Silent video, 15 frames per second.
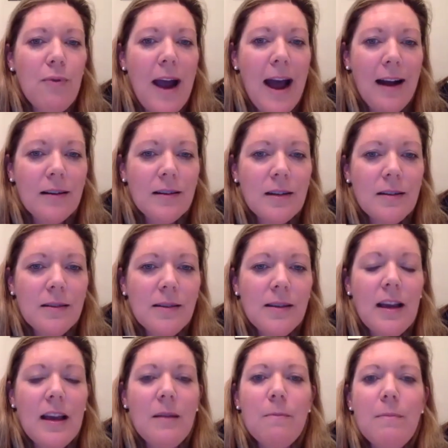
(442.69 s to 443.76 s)
practice
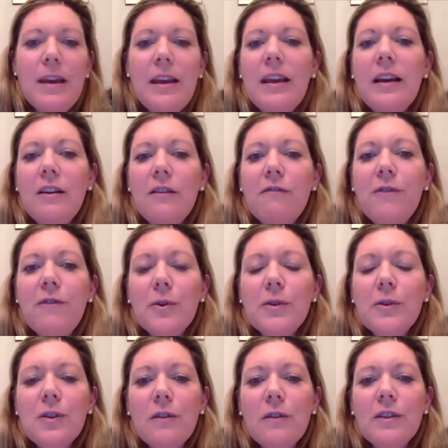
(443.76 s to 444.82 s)
in being in a full
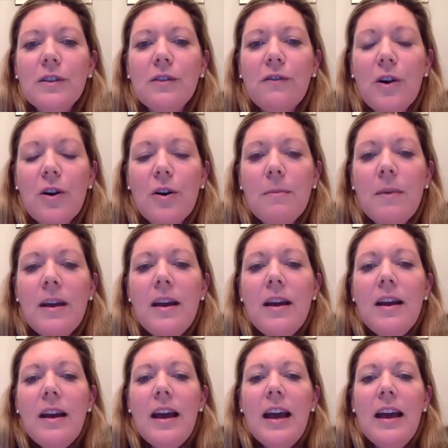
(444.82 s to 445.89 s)
service firm,
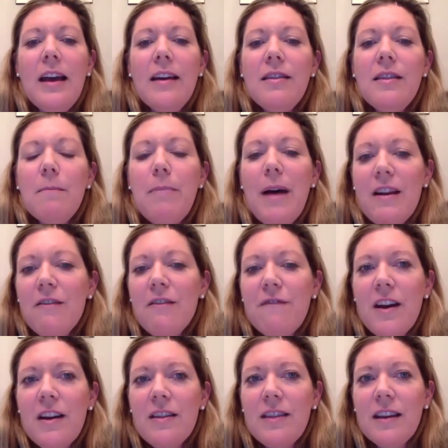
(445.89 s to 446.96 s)
and the benefit